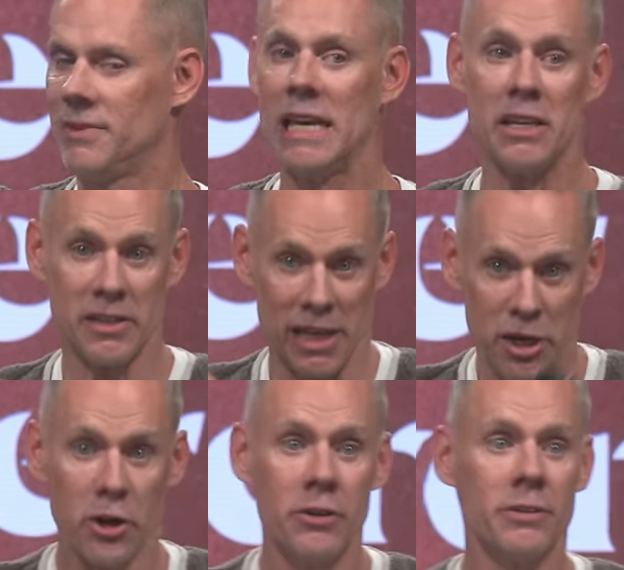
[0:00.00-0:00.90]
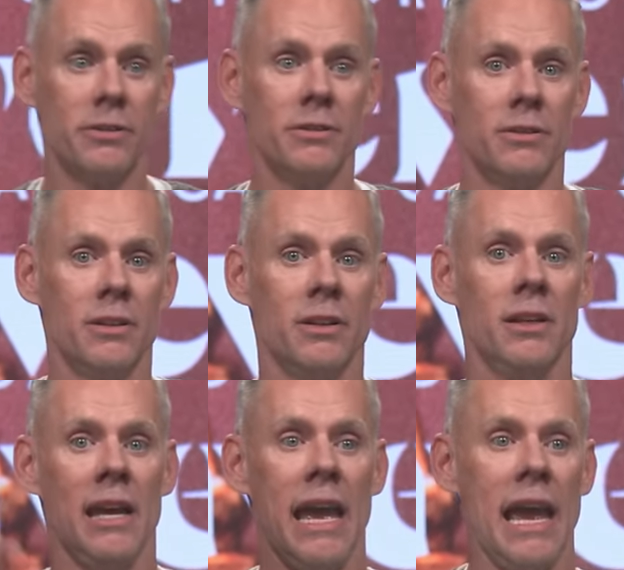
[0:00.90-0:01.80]
He's here
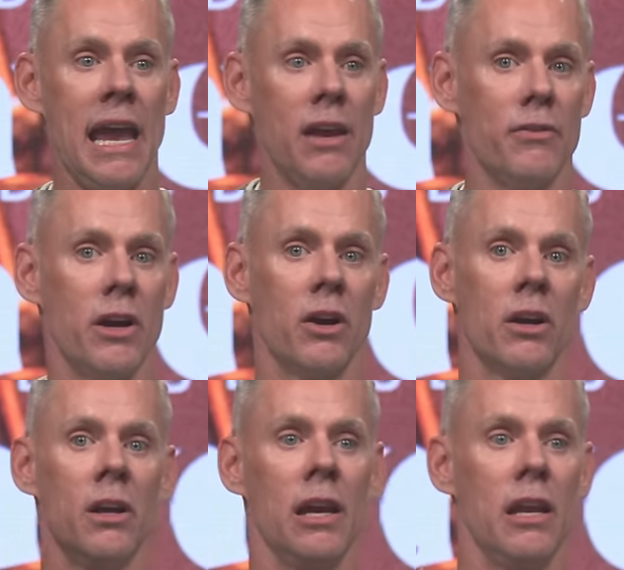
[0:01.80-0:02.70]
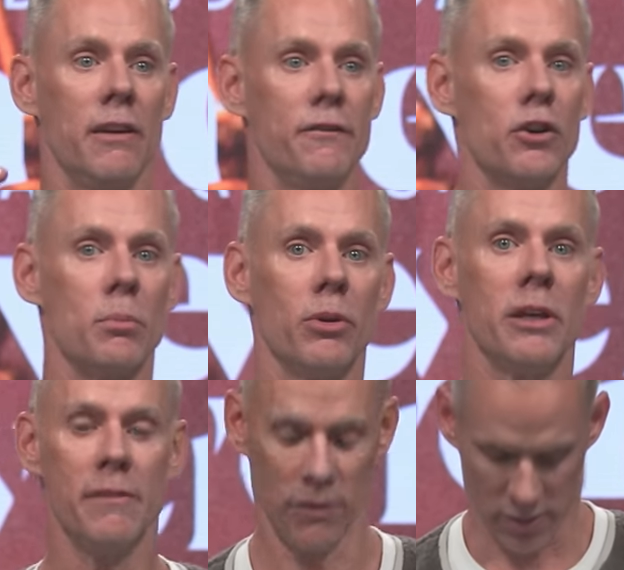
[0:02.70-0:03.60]
and there. And if you're a
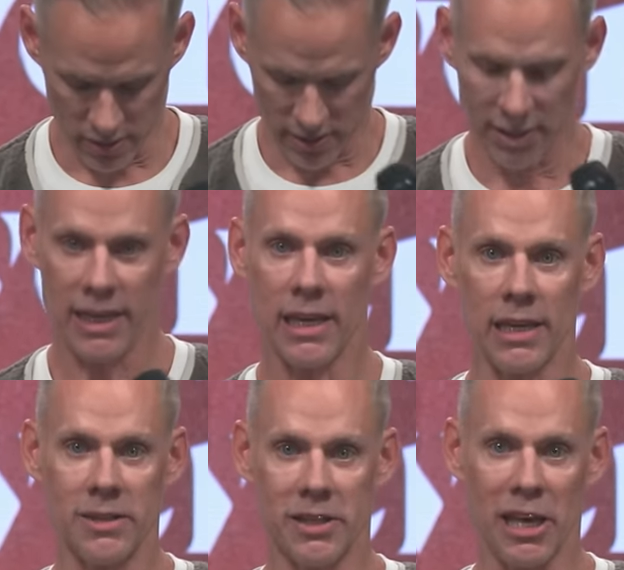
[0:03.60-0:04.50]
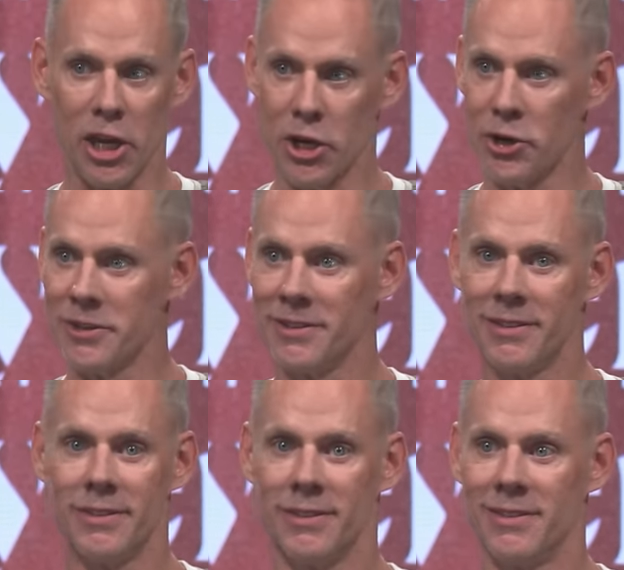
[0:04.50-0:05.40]
believer, He's here
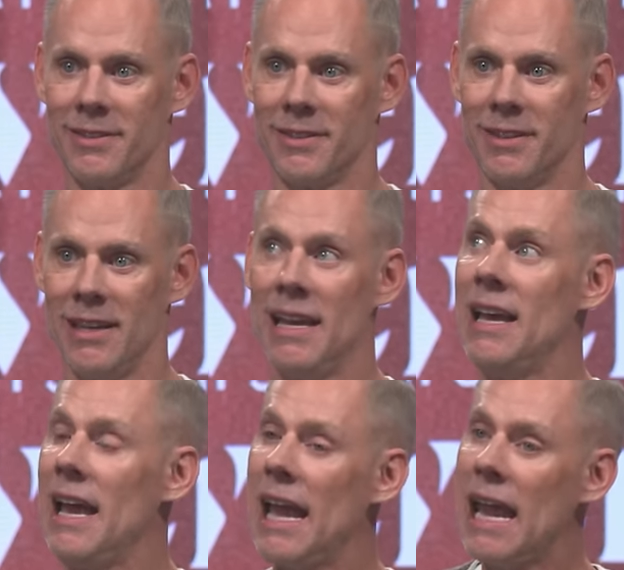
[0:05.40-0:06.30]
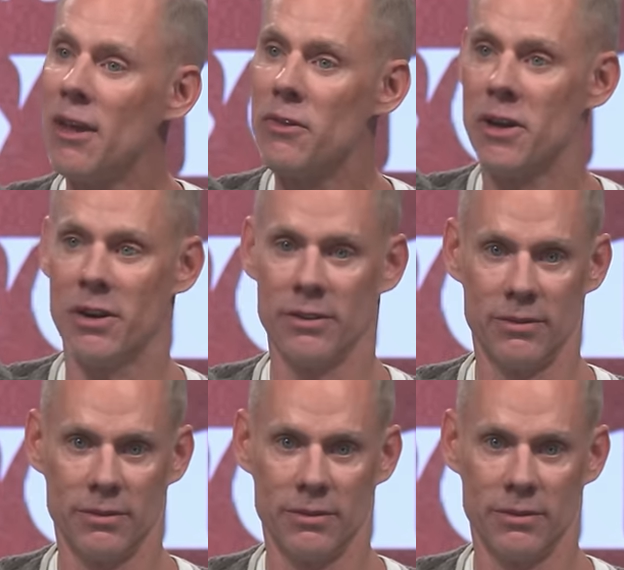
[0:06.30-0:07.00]
and there.